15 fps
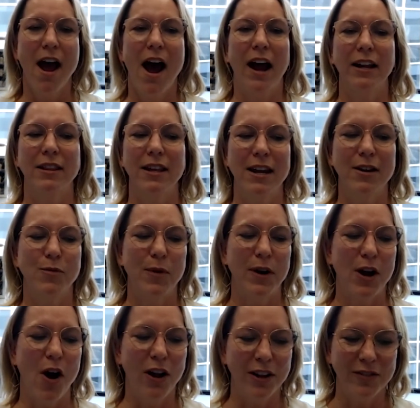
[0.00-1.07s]
I think when
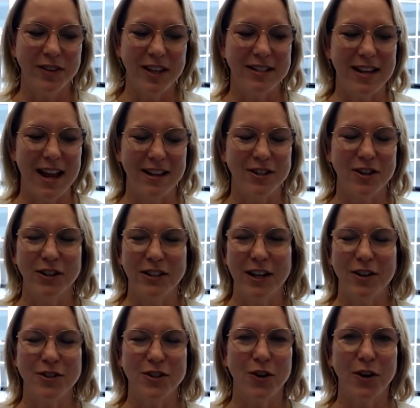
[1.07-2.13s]
all of this ends, our
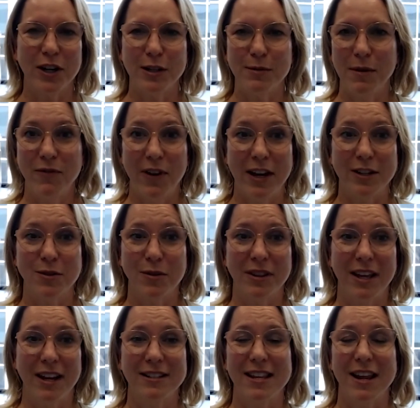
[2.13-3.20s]
leaders are going to be faced with
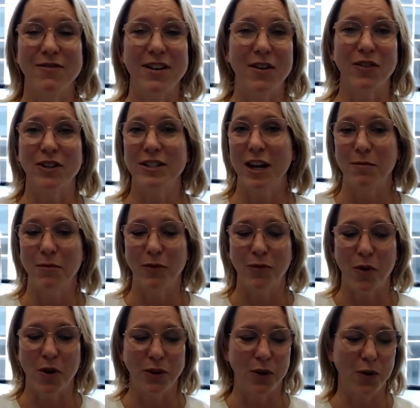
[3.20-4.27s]
things they've never seen
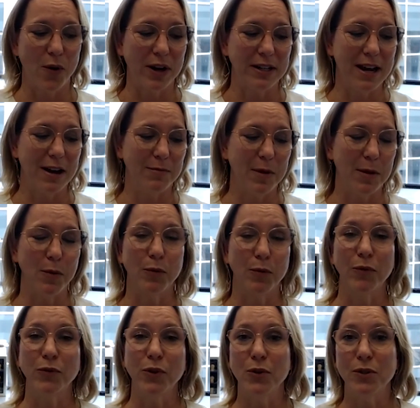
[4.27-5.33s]
before. They're going to have people
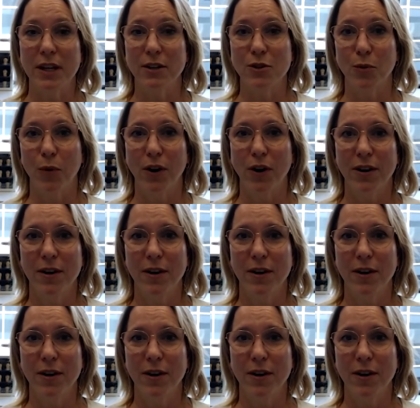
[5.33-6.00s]
refusing to work,